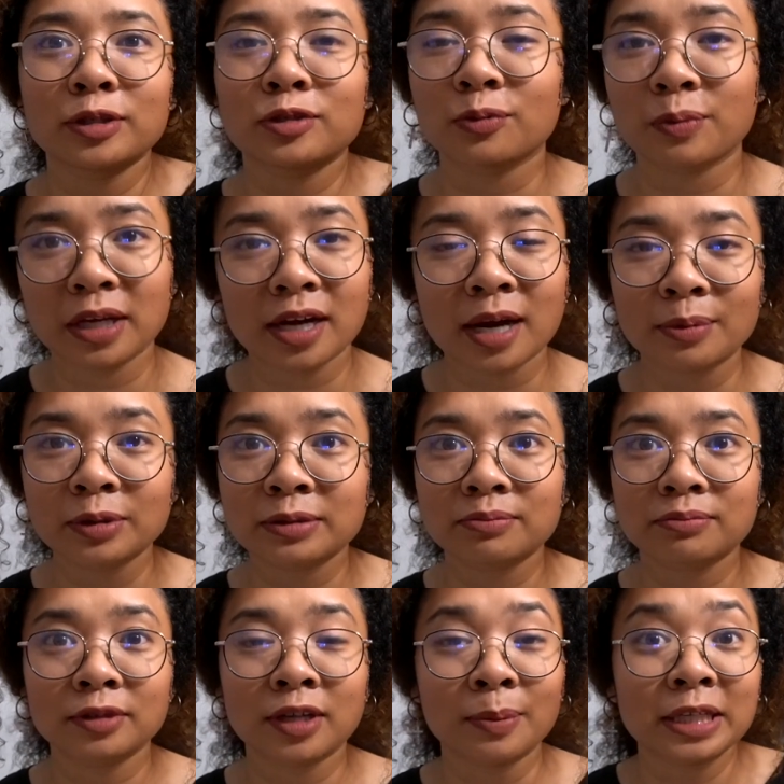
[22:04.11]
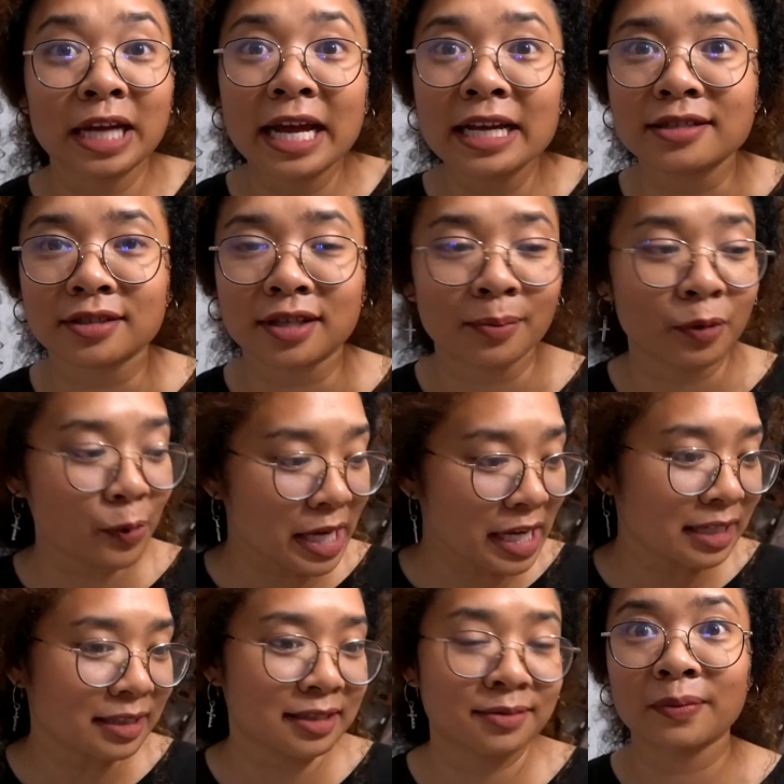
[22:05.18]
took me a couple days, a couple
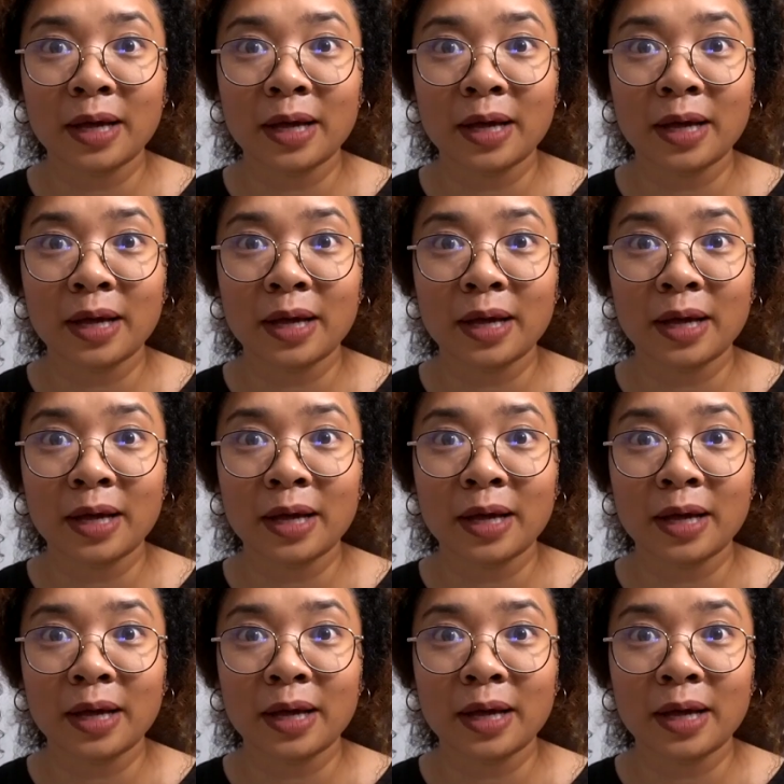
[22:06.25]
weeks.